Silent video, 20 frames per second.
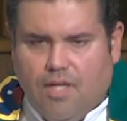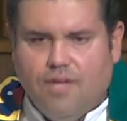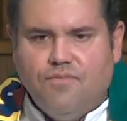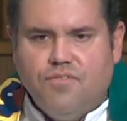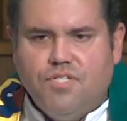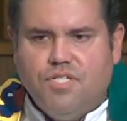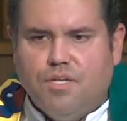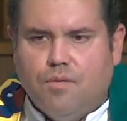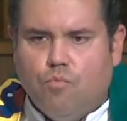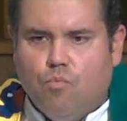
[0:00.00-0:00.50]

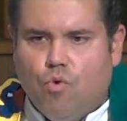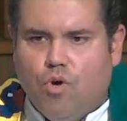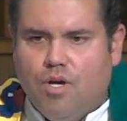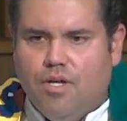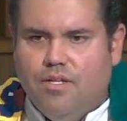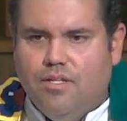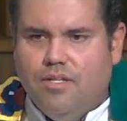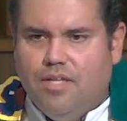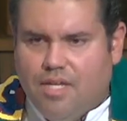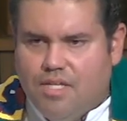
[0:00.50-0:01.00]

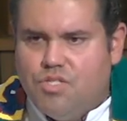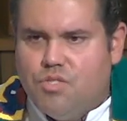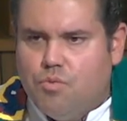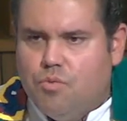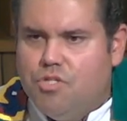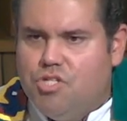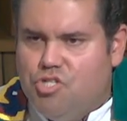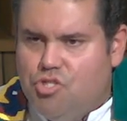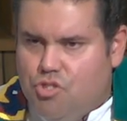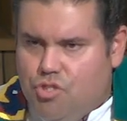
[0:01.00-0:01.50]
someone, that's
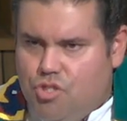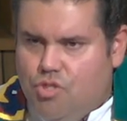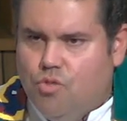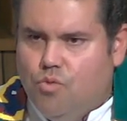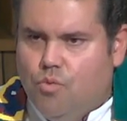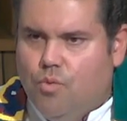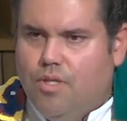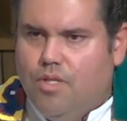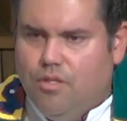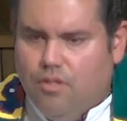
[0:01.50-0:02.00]
what you do
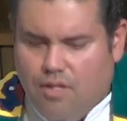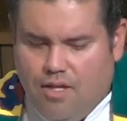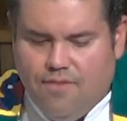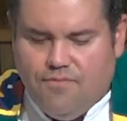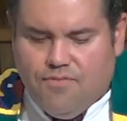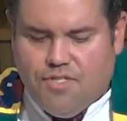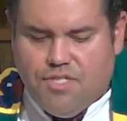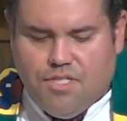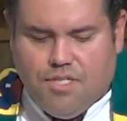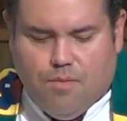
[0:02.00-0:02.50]
when you love
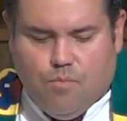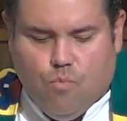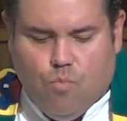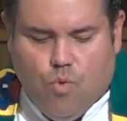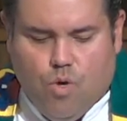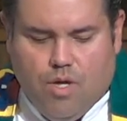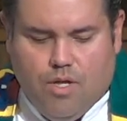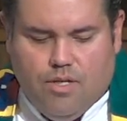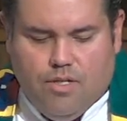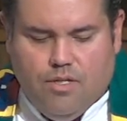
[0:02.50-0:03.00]
someone
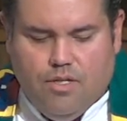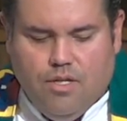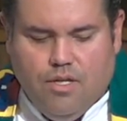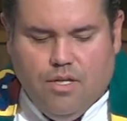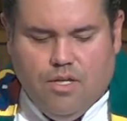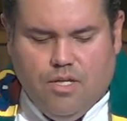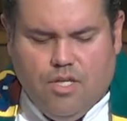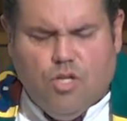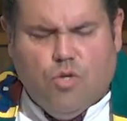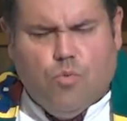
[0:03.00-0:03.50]

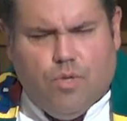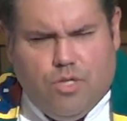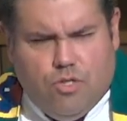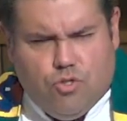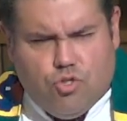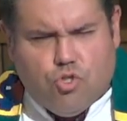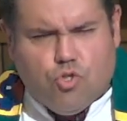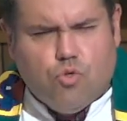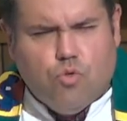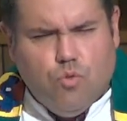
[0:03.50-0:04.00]
you know, when you
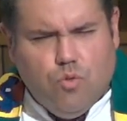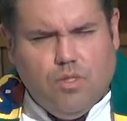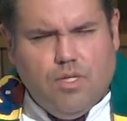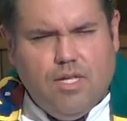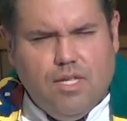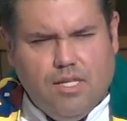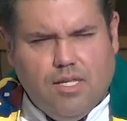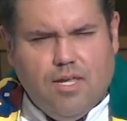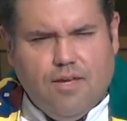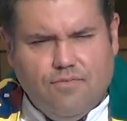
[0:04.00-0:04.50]

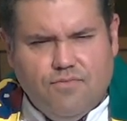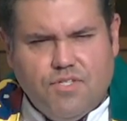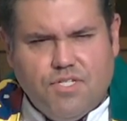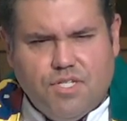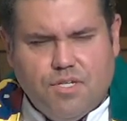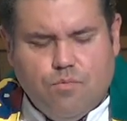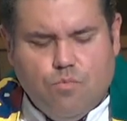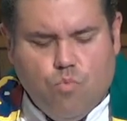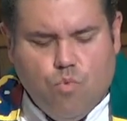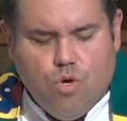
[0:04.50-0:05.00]
truly love
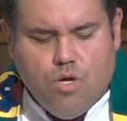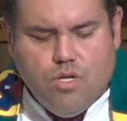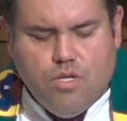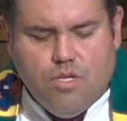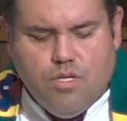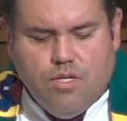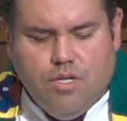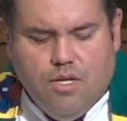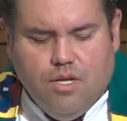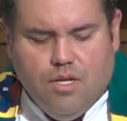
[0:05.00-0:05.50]
someone,